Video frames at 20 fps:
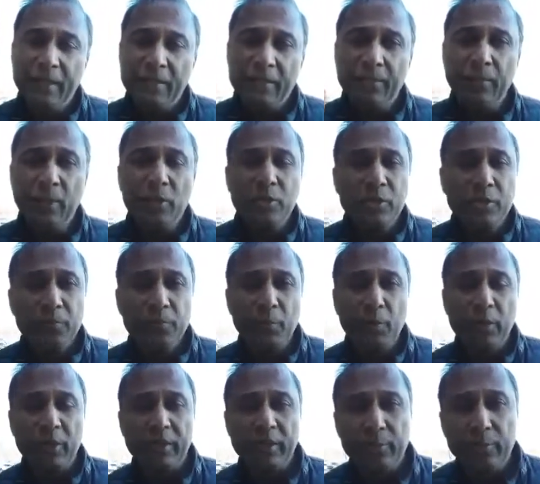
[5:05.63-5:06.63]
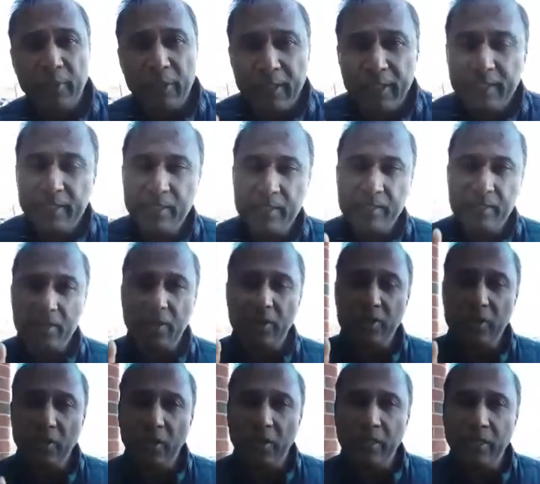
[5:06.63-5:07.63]
The most important thing we need to
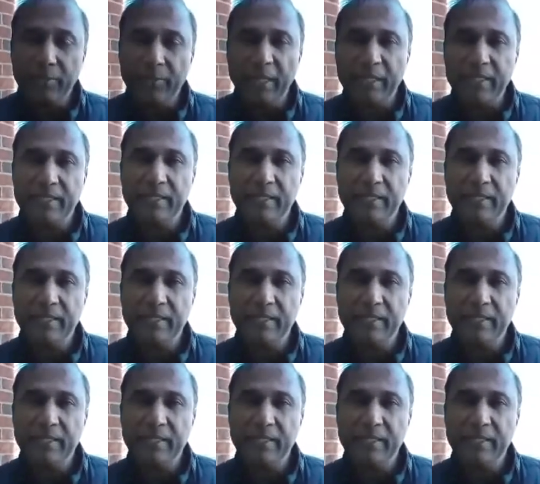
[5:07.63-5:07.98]
start talking about